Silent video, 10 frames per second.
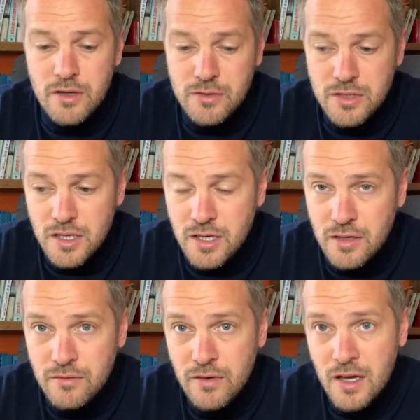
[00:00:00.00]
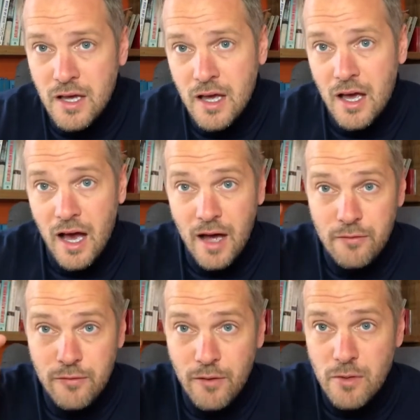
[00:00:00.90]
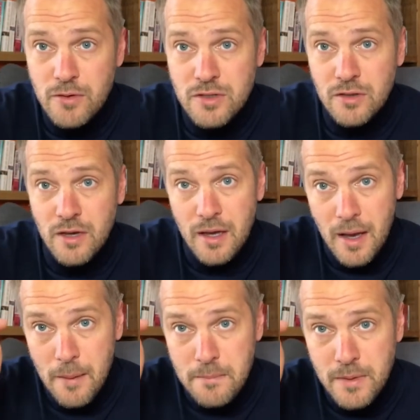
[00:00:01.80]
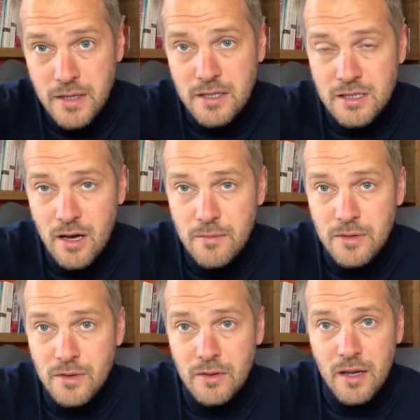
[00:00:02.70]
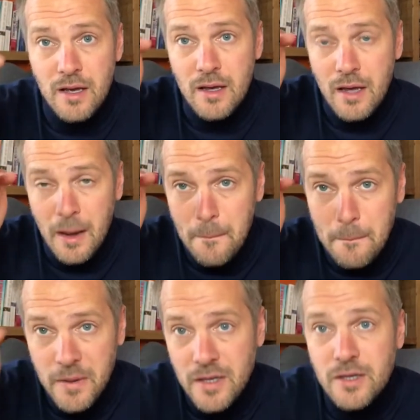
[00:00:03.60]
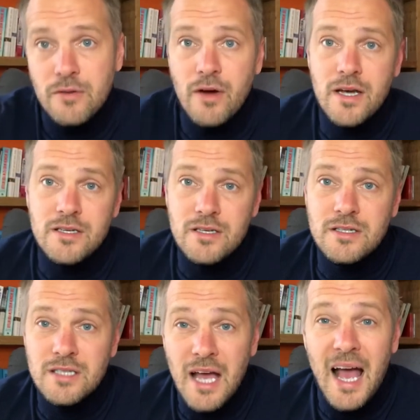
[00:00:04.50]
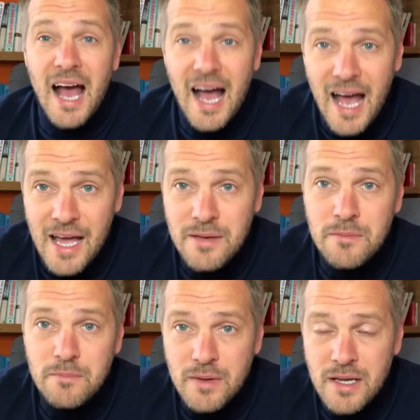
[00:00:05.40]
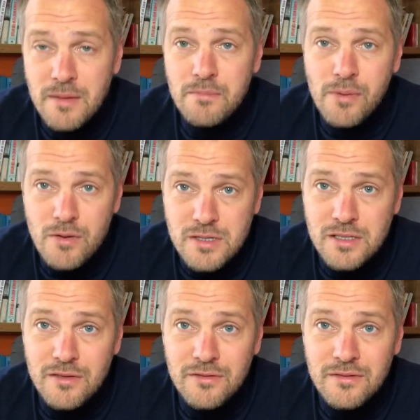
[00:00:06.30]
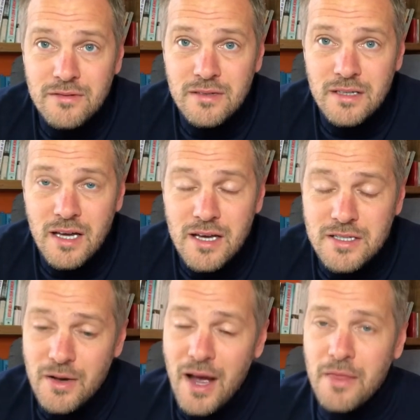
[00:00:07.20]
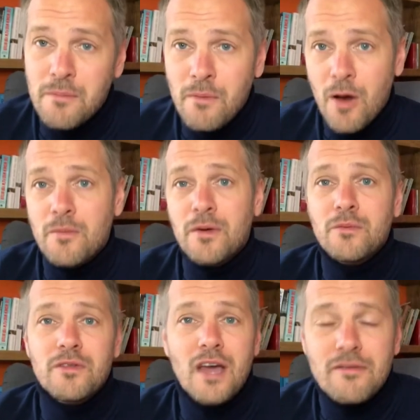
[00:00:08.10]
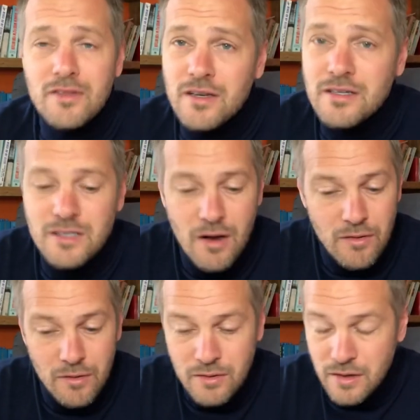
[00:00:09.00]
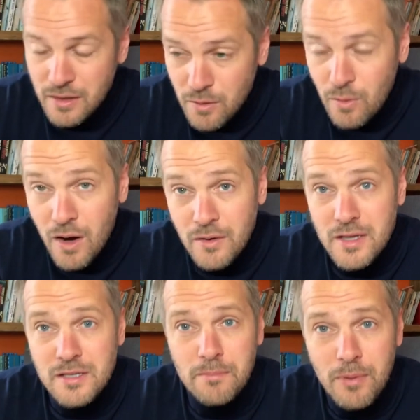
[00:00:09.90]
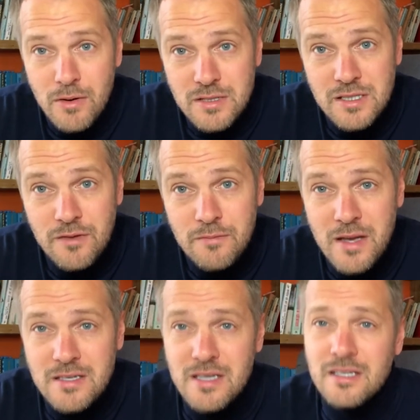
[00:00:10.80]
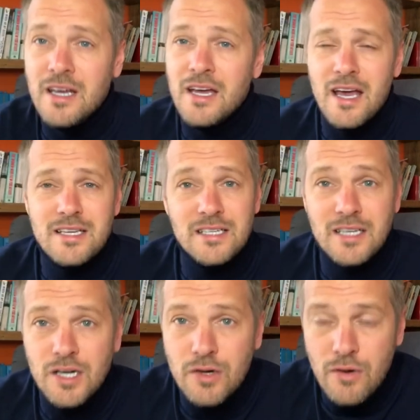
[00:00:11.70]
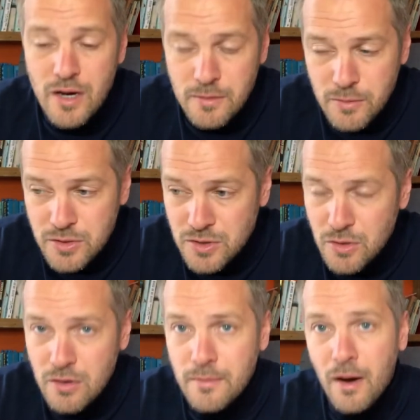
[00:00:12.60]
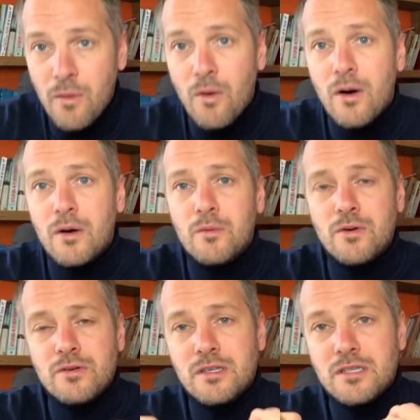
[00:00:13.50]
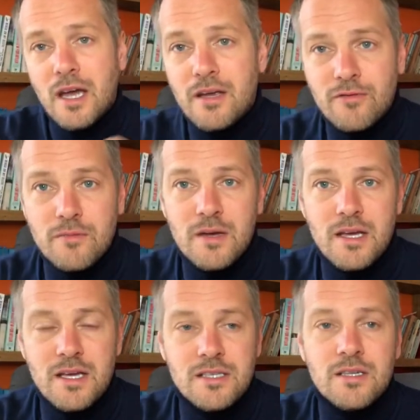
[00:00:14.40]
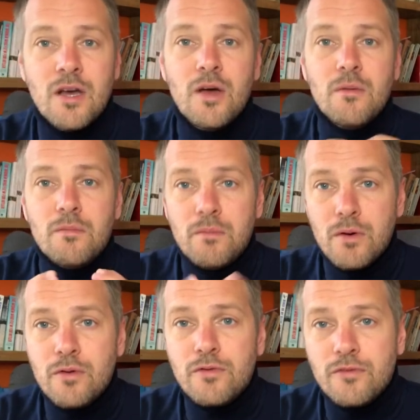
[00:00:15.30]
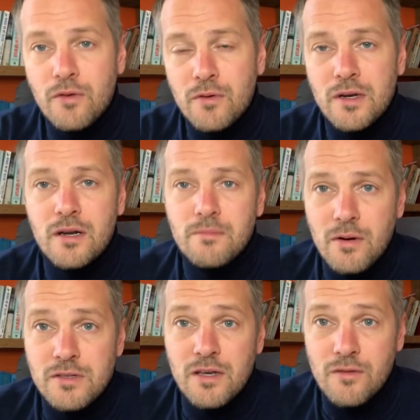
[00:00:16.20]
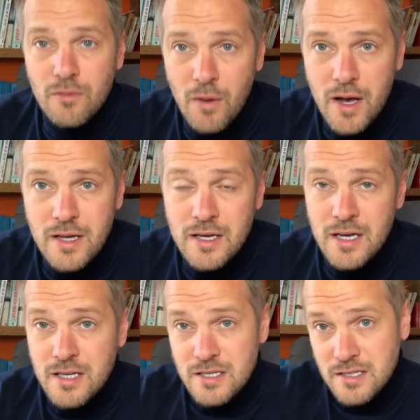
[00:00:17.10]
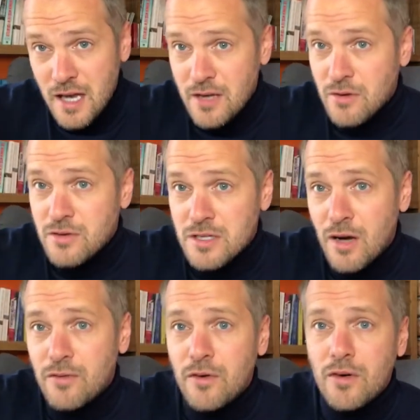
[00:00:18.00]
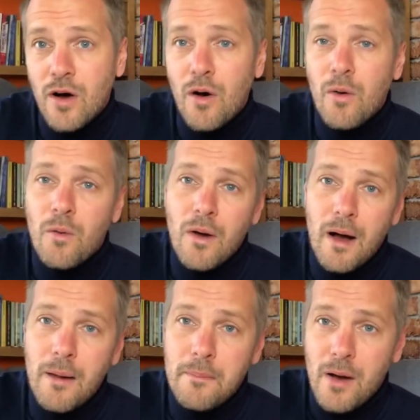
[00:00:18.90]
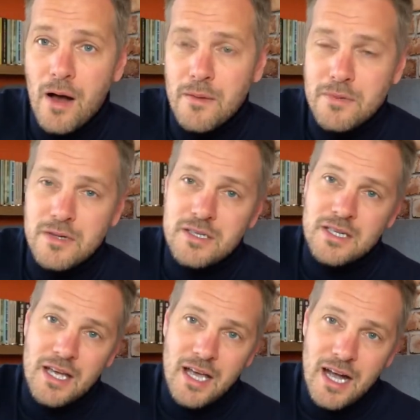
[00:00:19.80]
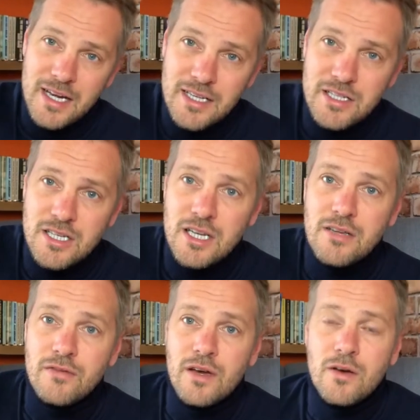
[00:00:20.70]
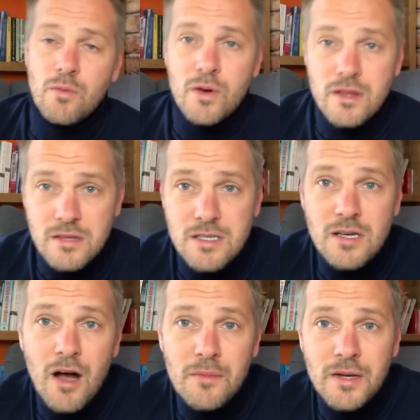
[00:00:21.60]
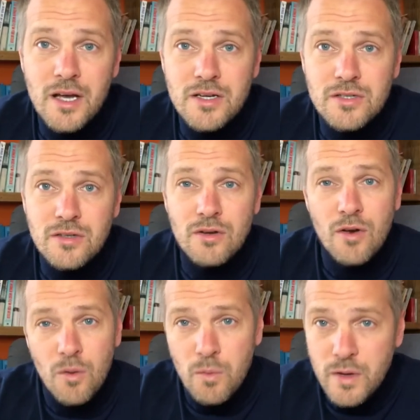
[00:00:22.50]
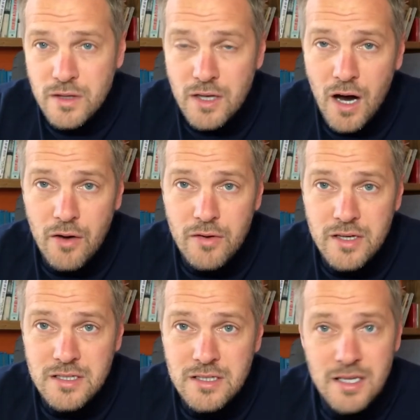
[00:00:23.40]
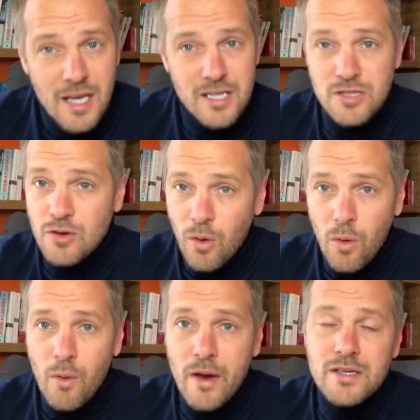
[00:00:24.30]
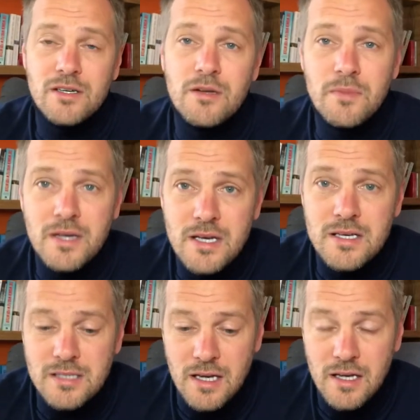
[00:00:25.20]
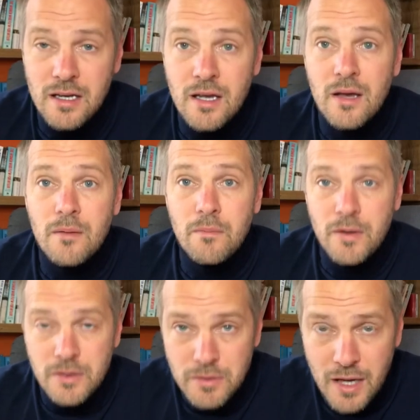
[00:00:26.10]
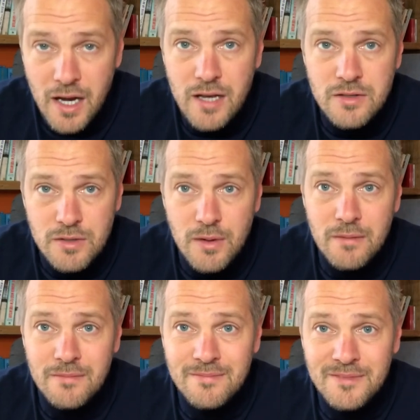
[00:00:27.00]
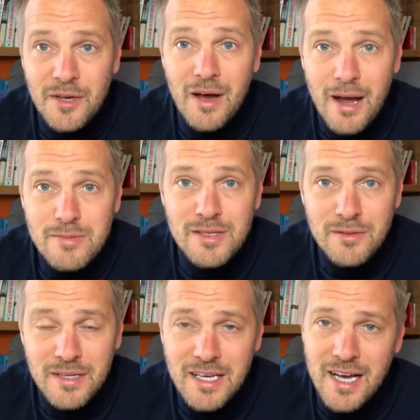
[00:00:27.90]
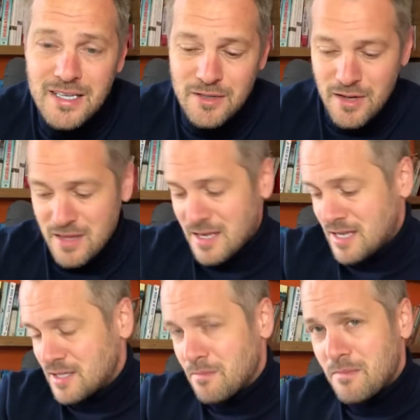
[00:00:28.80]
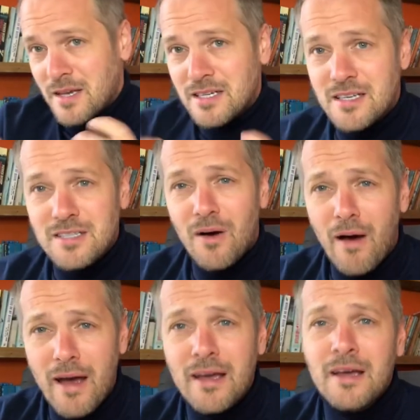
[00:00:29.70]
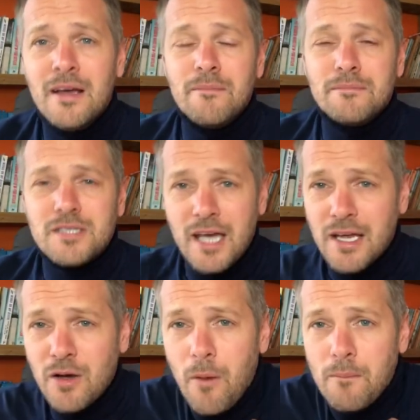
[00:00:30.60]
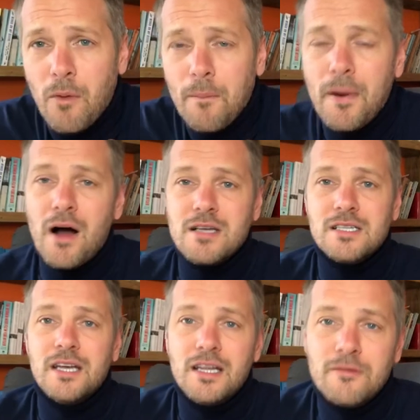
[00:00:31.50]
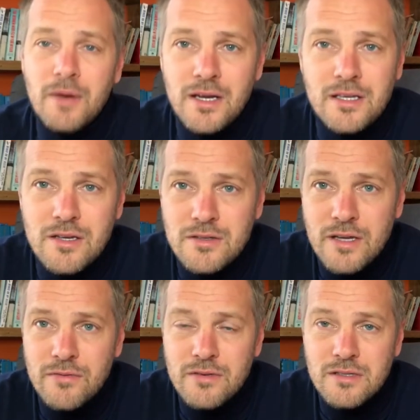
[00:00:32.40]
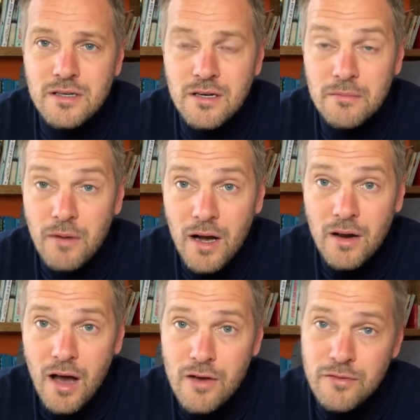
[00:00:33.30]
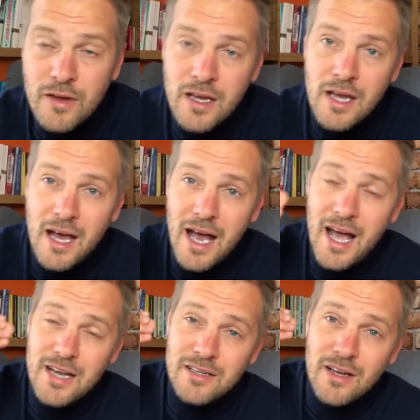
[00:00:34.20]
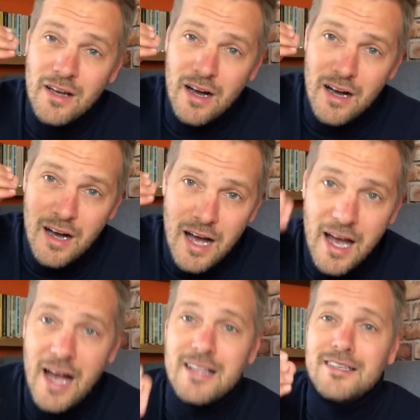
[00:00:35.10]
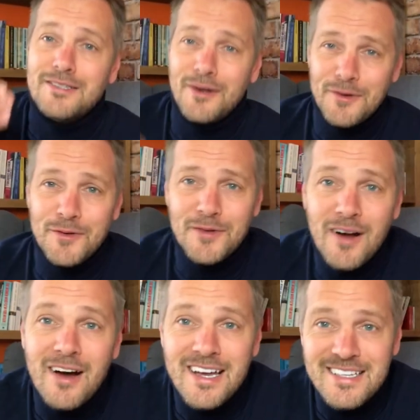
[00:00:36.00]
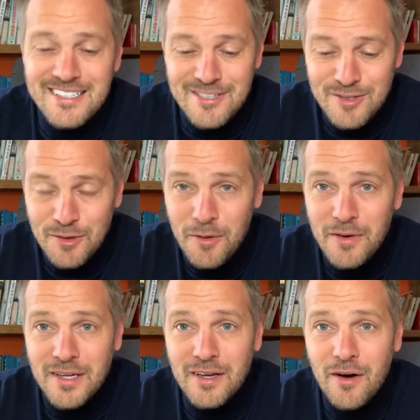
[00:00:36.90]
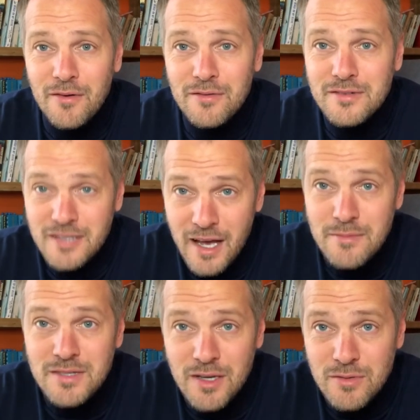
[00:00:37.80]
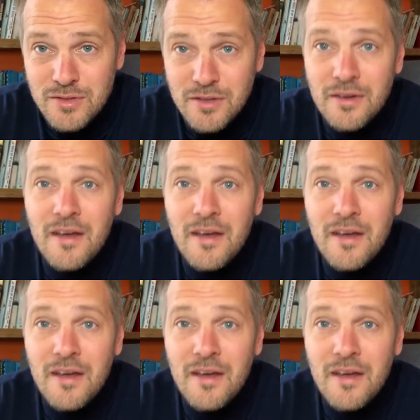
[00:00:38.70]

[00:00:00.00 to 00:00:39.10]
to achieve, and focus on it and be determined on it and be courageous and be positive. Okay, so at the moment, with everything that's going on in the world, it's a positive message. It's an incredible story, but what I want you to take from it is move forward in a positive way. Set yourself a goal, a purpose, and achieve it with determination, with courage. It's not always going to be easy, but you can do it. You absolutely can do it. These are messages that I take on board personally and have made a huge difference to my life. And I had to tell you guys the story of James Nicolson,